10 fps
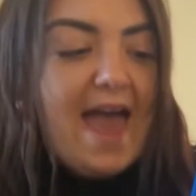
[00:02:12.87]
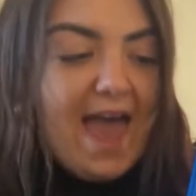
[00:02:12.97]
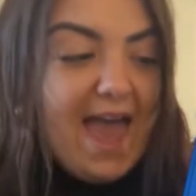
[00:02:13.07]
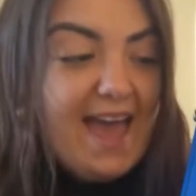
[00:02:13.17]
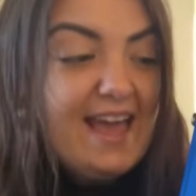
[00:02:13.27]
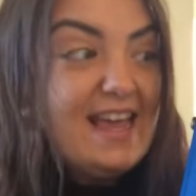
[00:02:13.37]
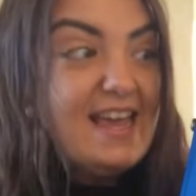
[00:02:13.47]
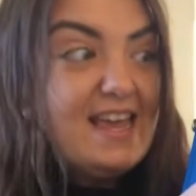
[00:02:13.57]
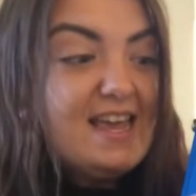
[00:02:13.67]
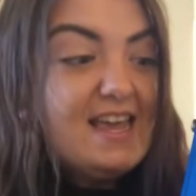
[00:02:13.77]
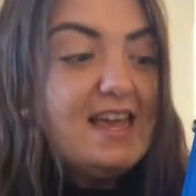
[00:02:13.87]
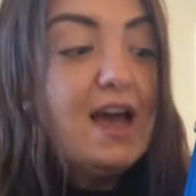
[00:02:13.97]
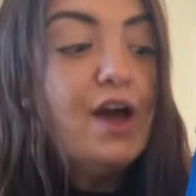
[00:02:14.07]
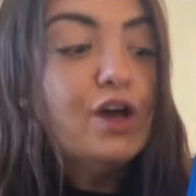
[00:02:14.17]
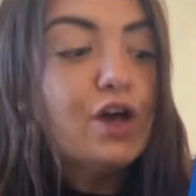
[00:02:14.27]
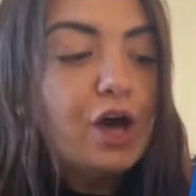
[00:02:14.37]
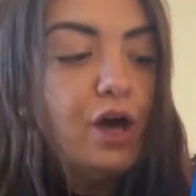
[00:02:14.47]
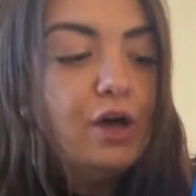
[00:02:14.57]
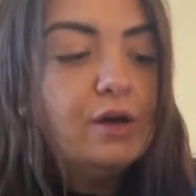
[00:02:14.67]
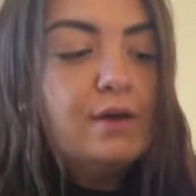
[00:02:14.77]
A, K,
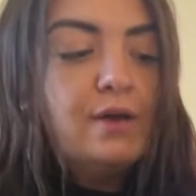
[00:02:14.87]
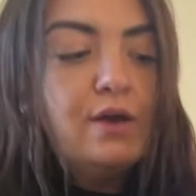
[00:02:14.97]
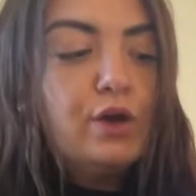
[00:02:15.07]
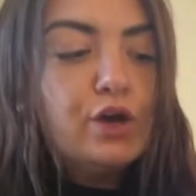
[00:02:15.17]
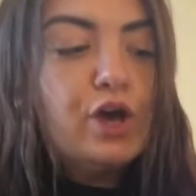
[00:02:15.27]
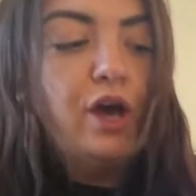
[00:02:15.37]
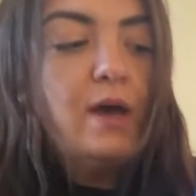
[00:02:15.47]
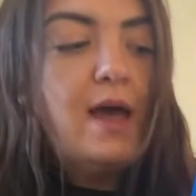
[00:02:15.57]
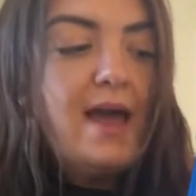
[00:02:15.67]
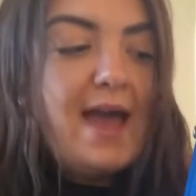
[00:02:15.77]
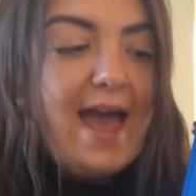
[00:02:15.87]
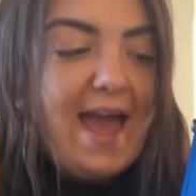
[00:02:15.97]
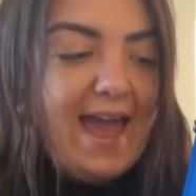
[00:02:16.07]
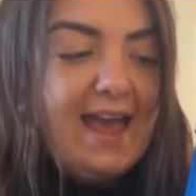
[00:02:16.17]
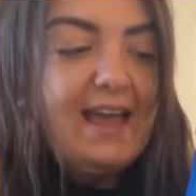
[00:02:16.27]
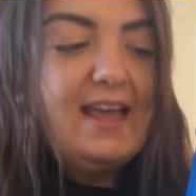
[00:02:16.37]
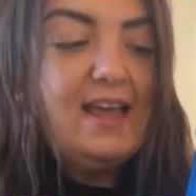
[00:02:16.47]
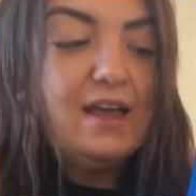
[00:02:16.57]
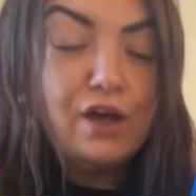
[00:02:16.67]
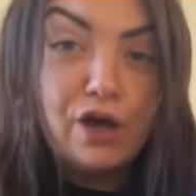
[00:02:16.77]
K,
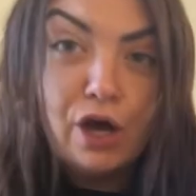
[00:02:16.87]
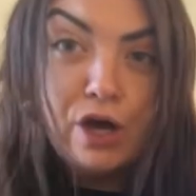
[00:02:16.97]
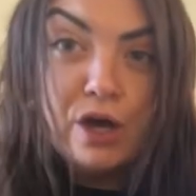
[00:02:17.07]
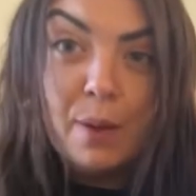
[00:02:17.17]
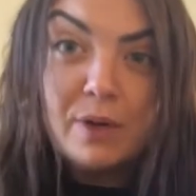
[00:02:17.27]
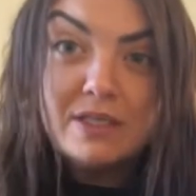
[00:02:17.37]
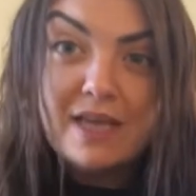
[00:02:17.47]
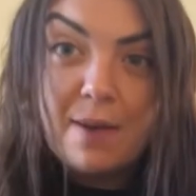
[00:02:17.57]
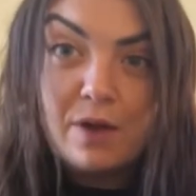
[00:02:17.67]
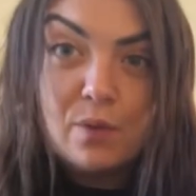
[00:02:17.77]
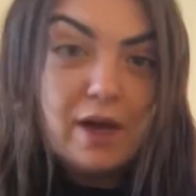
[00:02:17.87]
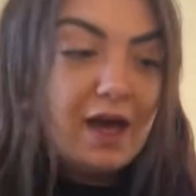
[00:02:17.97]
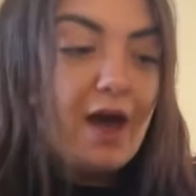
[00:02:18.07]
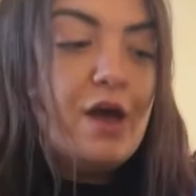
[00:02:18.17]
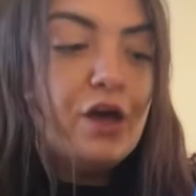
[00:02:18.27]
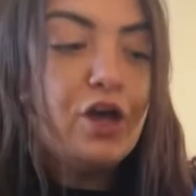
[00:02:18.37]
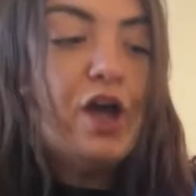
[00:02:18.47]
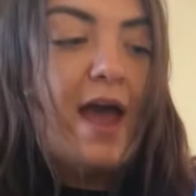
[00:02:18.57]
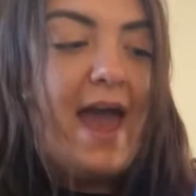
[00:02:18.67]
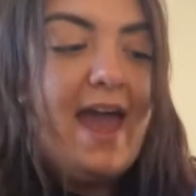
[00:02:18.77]
A, K. I'm going to say it a bit quicker. K,
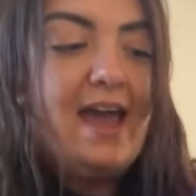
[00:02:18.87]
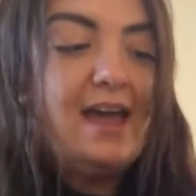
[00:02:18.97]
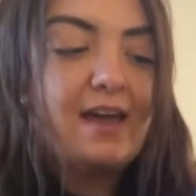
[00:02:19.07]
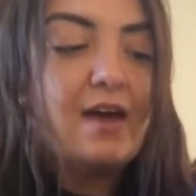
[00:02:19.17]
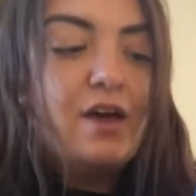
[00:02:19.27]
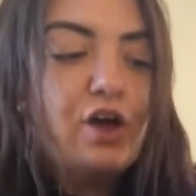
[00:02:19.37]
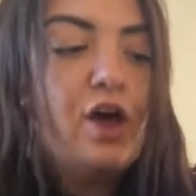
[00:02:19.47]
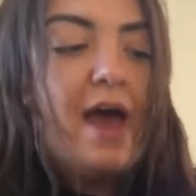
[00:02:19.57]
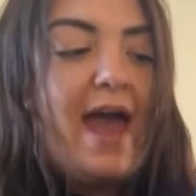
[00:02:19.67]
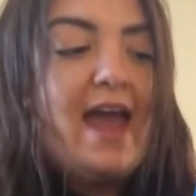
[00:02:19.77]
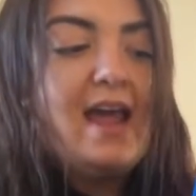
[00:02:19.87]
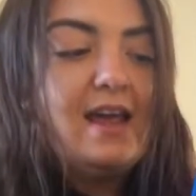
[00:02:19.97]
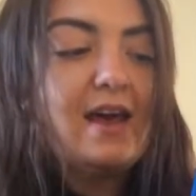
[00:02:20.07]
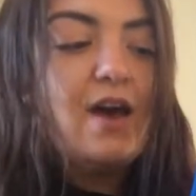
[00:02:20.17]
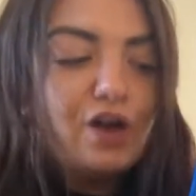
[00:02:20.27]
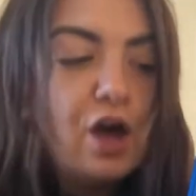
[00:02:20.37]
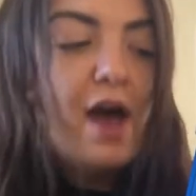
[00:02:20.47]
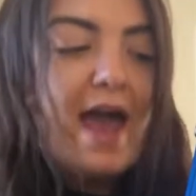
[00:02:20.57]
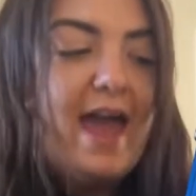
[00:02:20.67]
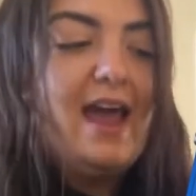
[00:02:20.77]
ache, K, ache, K,
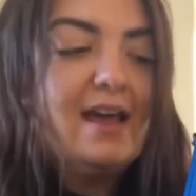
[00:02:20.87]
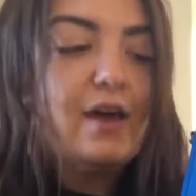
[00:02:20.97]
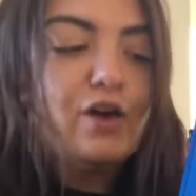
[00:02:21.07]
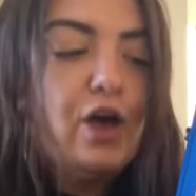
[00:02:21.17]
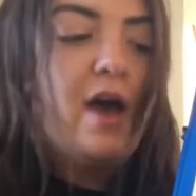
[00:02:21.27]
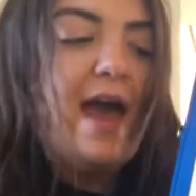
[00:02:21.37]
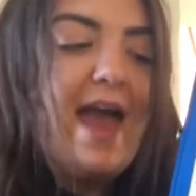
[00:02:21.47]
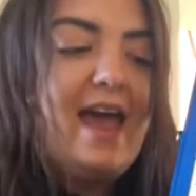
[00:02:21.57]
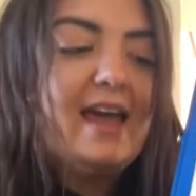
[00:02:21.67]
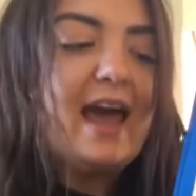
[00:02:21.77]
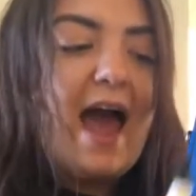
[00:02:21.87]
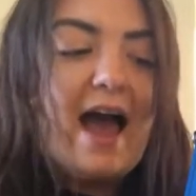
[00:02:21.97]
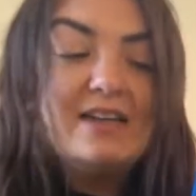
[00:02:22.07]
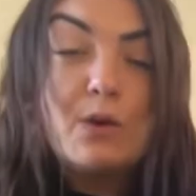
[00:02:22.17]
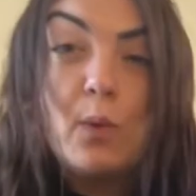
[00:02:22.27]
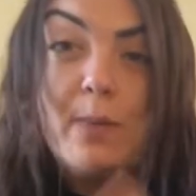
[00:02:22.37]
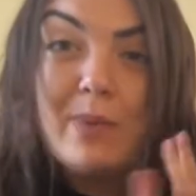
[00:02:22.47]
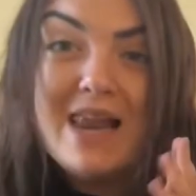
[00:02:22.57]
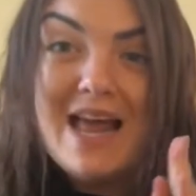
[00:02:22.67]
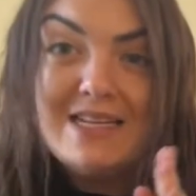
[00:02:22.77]
ache, K, ache, and we
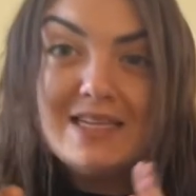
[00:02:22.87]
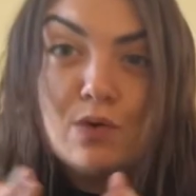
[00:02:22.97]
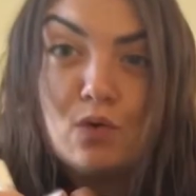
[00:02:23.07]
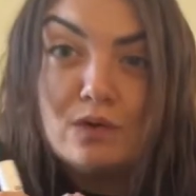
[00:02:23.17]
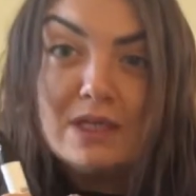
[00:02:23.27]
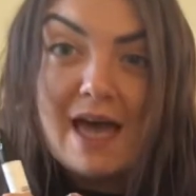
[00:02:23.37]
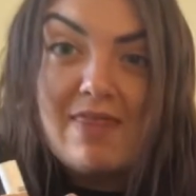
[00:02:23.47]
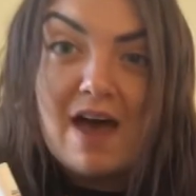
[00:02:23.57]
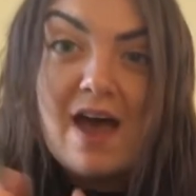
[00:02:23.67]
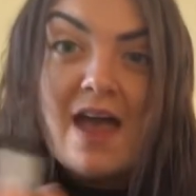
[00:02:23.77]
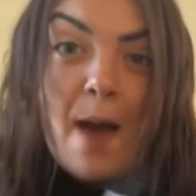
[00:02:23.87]
blend it all together.